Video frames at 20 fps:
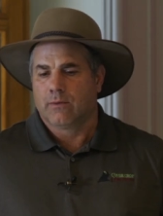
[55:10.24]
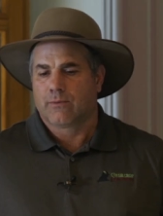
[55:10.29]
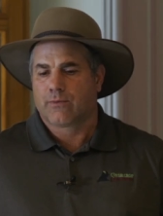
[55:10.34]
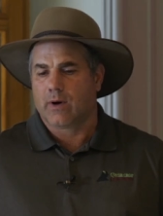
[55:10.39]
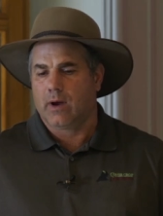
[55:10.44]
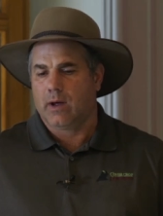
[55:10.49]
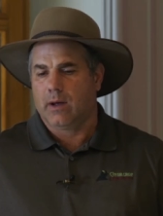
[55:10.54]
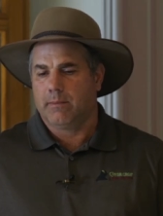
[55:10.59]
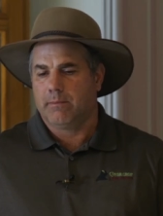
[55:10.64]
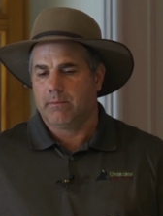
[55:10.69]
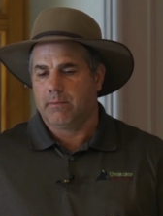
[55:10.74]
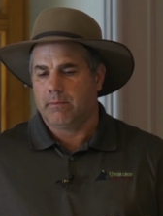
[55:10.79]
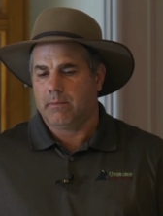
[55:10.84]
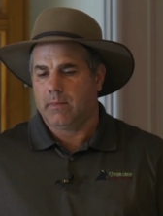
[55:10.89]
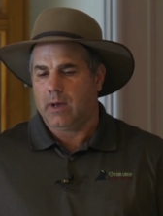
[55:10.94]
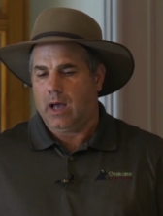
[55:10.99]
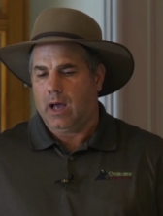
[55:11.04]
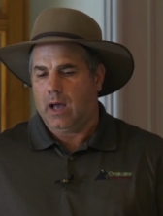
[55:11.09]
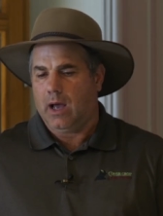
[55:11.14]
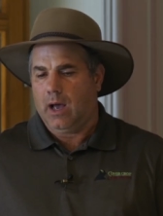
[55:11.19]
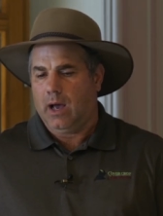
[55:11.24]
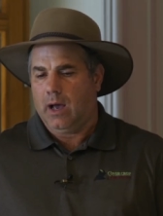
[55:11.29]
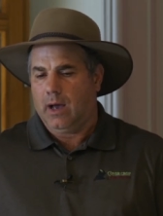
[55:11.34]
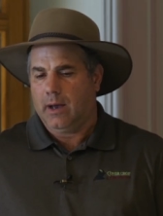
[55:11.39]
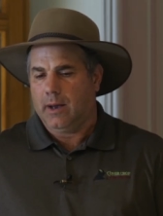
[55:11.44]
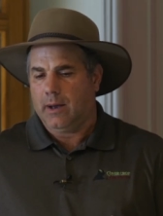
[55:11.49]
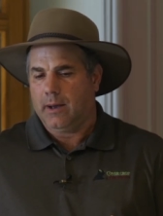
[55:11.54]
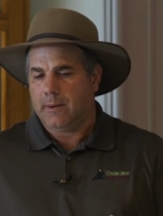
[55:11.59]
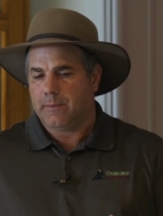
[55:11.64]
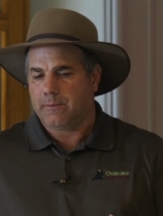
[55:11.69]
From,
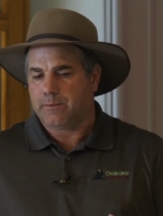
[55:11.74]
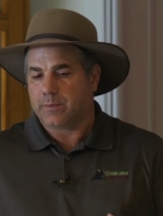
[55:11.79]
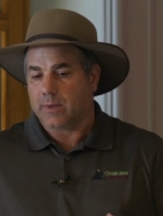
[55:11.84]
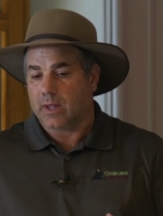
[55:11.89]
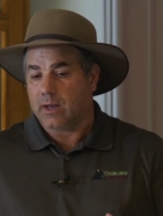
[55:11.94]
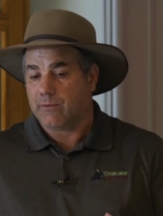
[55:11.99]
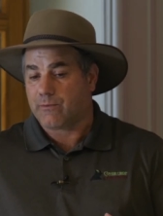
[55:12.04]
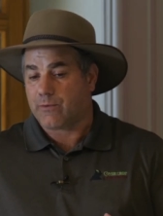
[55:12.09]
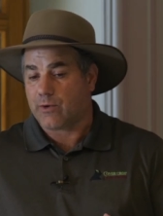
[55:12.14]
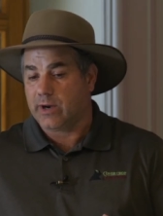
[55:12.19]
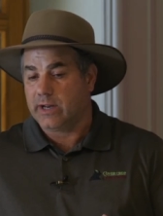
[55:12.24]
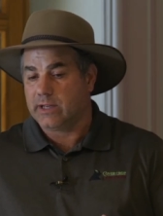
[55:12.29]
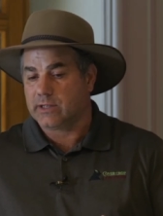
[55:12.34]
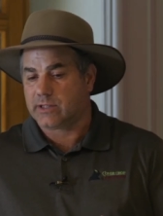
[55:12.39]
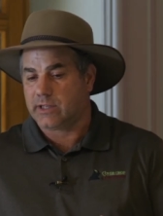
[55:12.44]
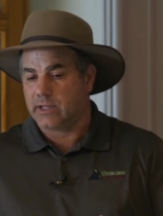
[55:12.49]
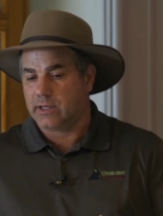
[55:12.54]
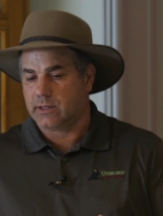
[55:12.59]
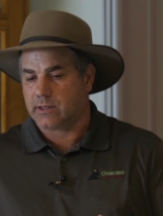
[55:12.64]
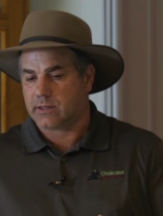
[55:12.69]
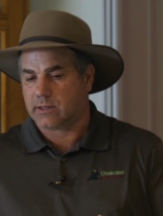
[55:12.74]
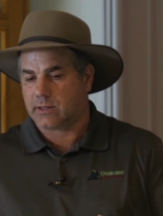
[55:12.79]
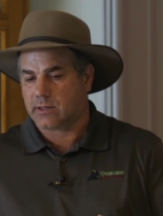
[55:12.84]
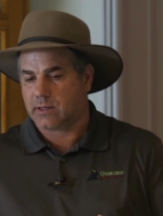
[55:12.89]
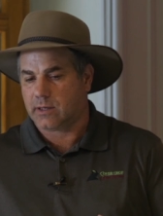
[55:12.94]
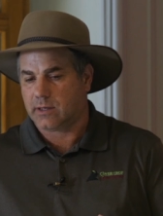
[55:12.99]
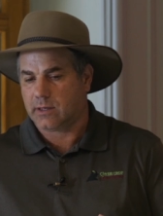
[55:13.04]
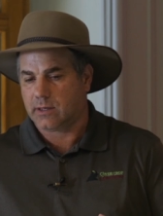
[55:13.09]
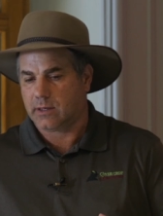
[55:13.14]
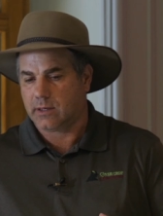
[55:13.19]
um, for
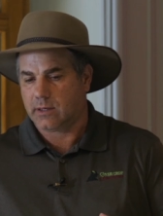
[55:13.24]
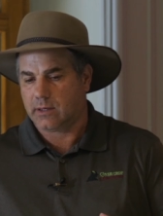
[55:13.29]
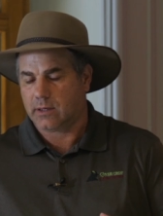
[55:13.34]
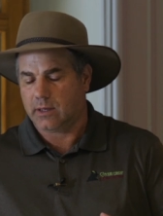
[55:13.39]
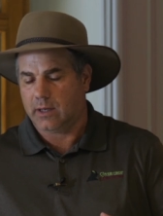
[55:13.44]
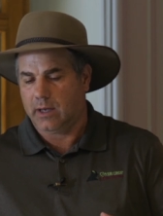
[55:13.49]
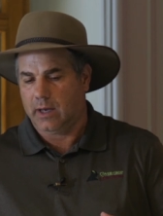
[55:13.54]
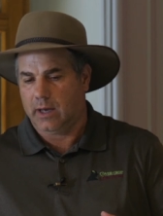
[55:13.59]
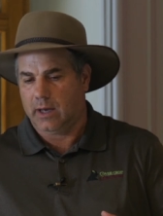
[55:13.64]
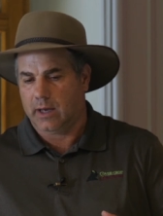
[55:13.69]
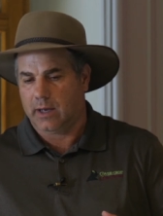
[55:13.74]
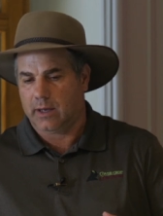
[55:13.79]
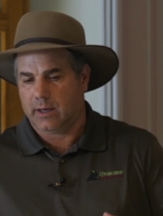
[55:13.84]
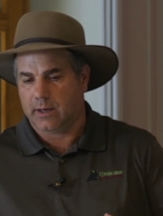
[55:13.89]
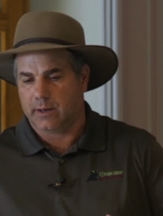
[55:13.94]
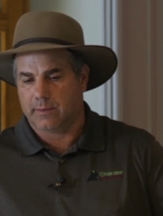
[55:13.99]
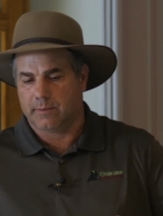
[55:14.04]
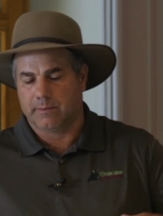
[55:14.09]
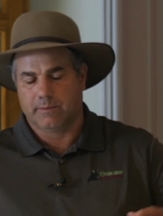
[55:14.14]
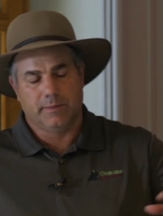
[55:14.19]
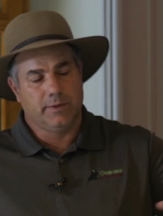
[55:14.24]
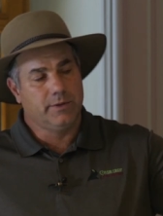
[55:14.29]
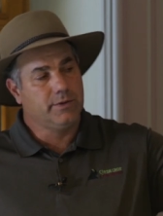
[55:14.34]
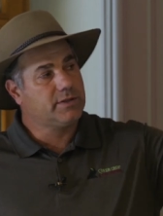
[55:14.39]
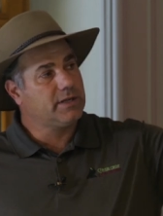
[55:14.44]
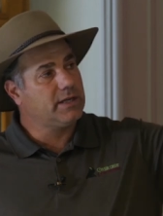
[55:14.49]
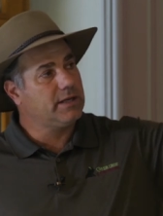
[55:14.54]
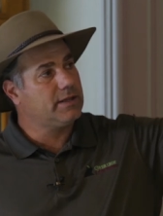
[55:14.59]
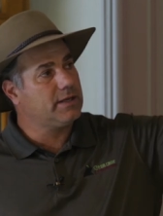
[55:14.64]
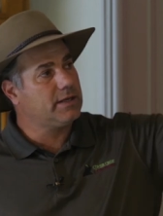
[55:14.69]
instance, Uh, you
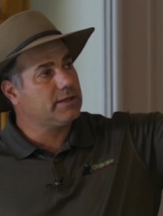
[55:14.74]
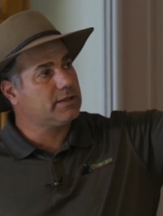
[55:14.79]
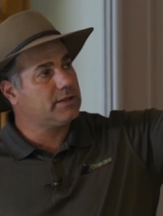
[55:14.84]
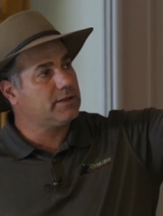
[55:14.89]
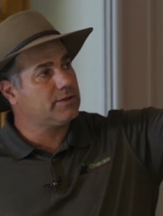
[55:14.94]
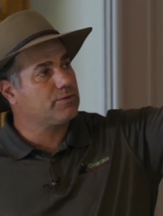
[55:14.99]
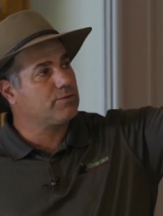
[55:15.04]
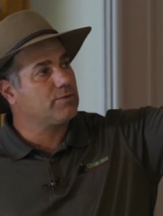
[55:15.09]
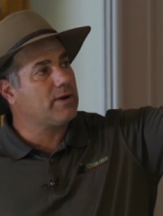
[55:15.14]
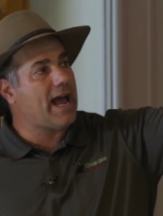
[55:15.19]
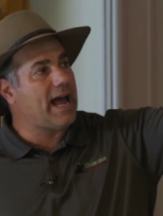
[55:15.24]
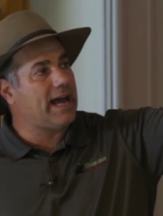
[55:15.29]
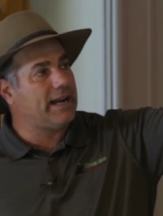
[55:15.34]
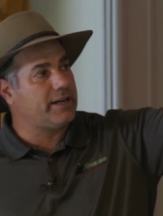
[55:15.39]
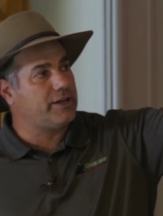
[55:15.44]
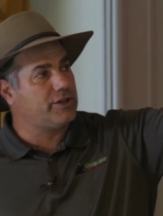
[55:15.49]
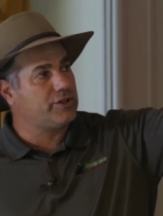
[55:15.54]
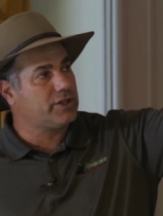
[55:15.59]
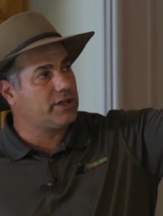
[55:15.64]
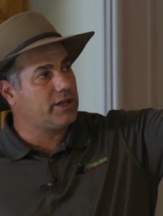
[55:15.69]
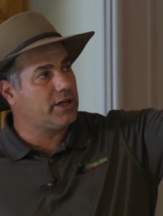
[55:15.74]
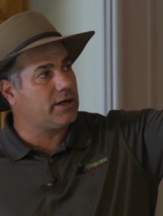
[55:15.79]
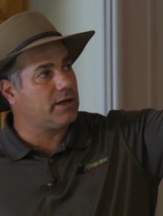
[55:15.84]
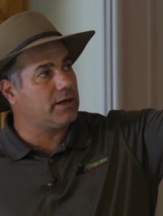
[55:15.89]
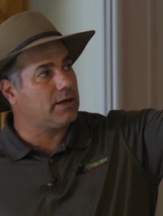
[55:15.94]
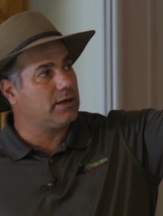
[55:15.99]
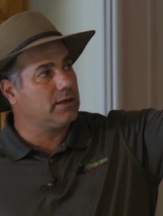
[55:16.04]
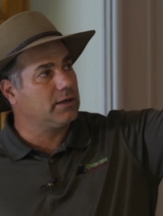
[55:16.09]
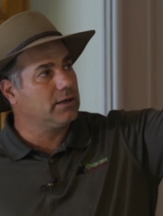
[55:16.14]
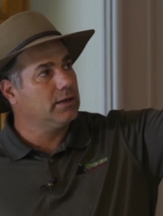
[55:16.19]
see, this is radish
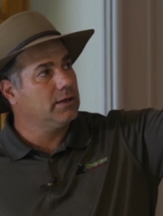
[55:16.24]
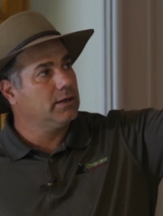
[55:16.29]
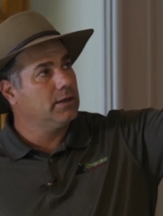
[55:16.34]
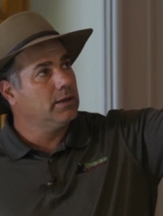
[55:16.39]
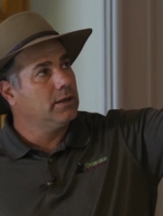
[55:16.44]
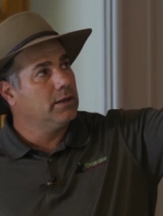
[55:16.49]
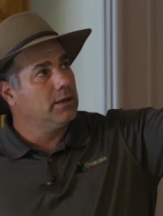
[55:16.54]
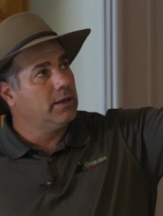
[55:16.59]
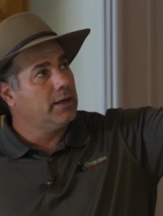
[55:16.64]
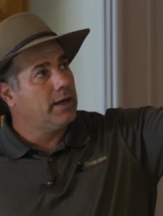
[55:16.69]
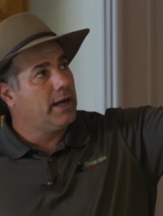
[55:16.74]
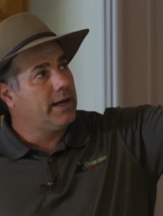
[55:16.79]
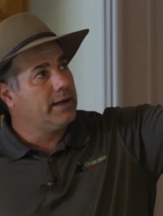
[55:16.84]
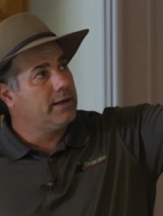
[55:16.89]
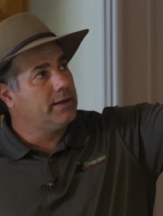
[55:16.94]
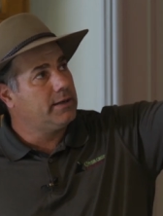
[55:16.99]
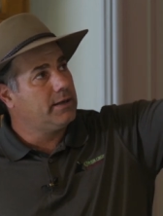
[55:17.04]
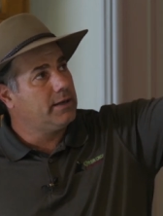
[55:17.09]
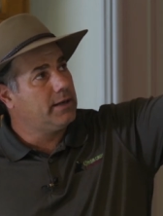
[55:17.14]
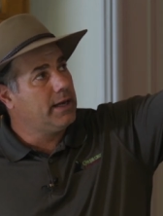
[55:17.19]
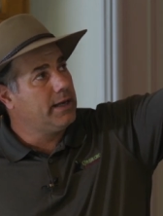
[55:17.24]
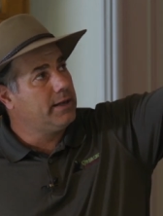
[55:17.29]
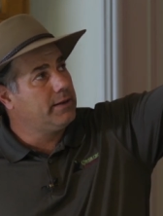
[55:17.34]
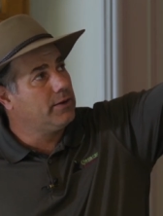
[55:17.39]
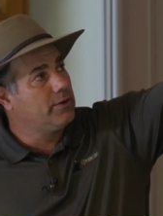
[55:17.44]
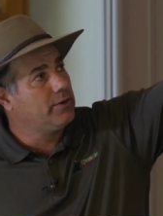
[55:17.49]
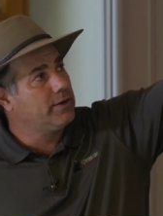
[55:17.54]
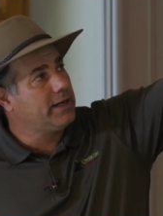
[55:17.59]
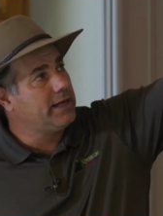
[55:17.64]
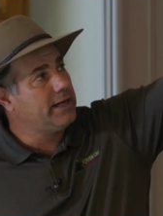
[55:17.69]
here, and,
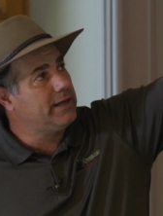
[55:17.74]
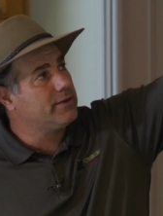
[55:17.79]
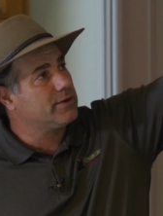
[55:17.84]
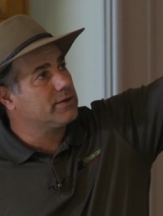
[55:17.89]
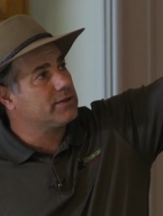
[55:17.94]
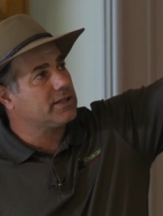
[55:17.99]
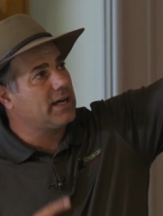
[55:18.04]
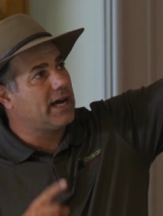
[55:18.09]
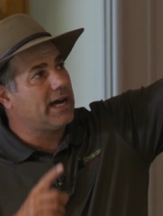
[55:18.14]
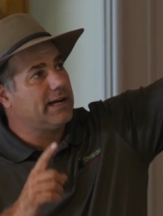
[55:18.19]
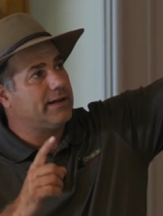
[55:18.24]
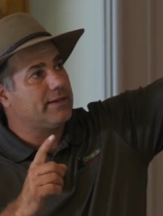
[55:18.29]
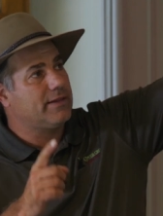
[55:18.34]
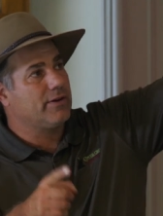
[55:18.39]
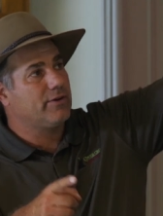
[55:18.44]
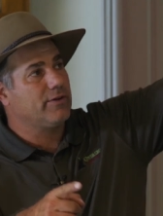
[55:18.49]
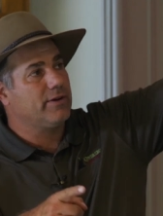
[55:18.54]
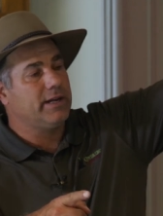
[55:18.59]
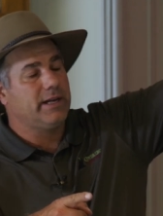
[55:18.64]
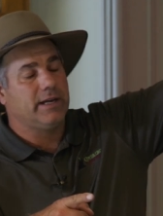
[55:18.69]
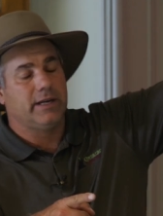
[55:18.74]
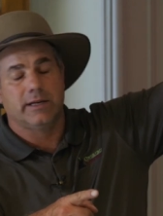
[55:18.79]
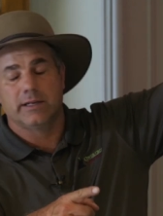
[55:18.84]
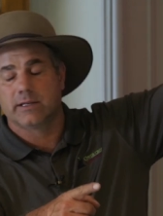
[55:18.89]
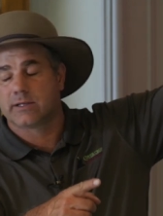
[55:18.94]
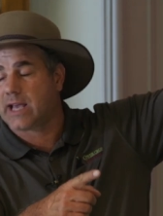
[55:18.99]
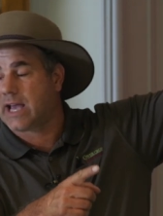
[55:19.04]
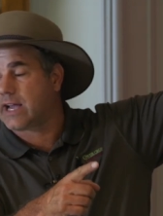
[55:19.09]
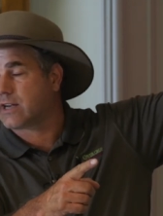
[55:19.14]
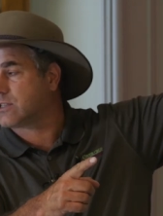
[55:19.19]
and on either side of the green
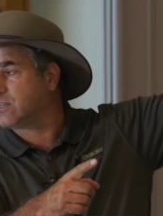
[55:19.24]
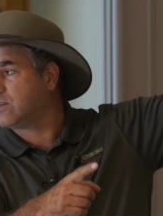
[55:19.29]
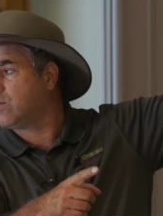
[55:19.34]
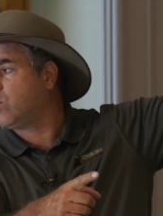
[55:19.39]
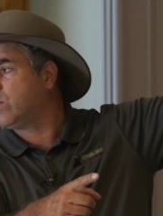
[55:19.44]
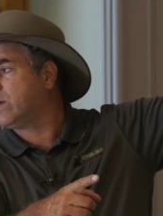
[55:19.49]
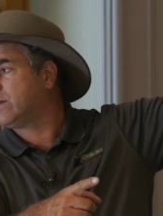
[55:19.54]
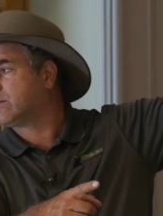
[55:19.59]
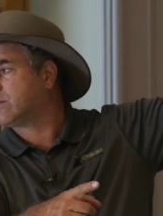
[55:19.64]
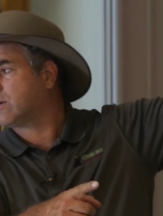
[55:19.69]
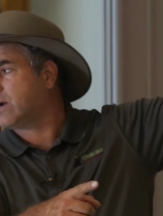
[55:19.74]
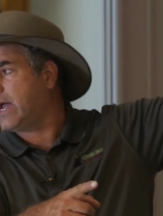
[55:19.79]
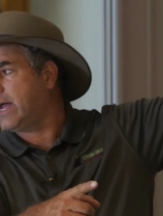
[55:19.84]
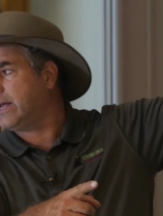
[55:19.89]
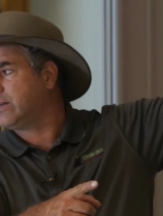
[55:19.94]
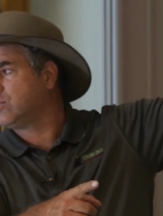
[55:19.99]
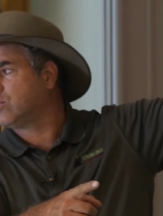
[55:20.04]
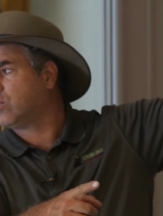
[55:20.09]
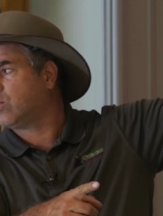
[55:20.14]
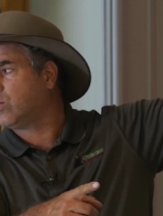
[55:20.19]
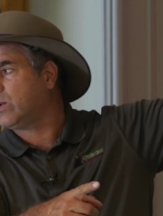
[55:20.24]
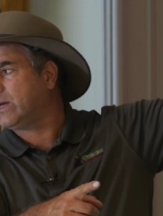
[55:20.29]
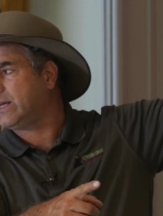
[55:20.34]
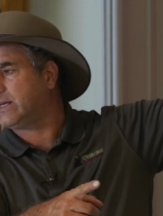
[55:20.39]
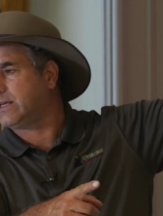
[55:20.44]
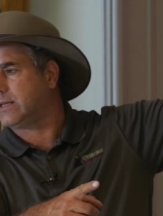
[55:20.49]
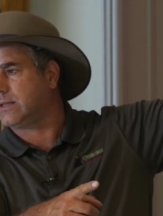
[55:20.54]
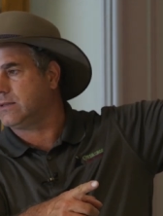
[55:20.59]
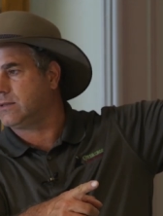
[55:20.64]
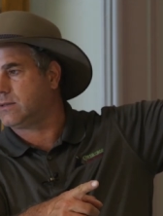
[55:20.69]
is actually winter annual
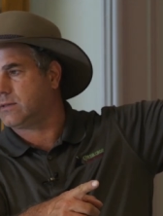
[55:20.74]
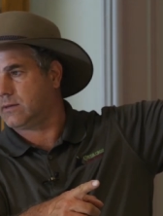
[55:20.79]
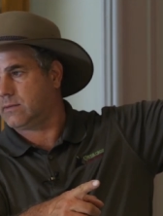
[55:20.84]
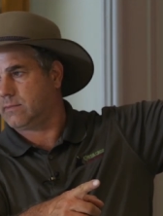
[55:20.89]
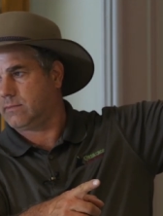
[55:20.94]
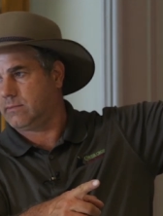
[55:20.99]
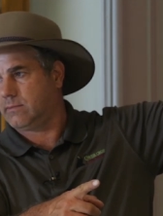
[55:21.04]
weeds.